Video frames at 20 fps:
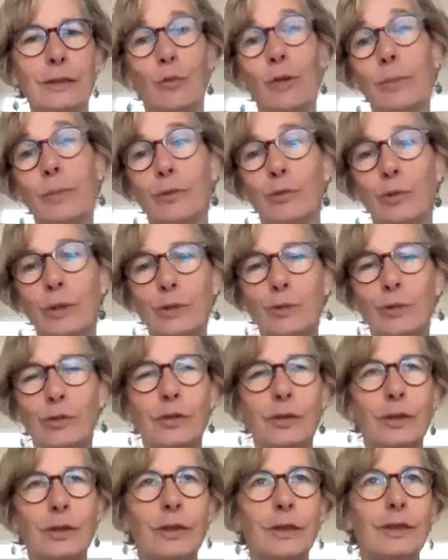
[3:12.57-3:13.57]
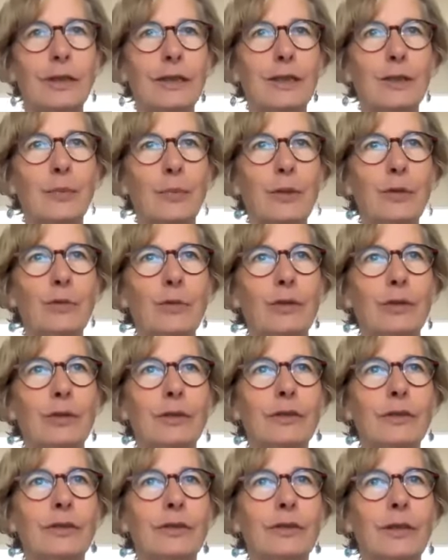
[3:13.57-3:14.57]
women who are interested in this
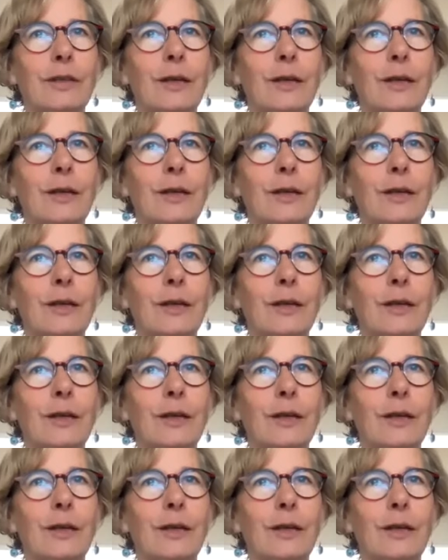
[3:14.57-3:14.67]
experience,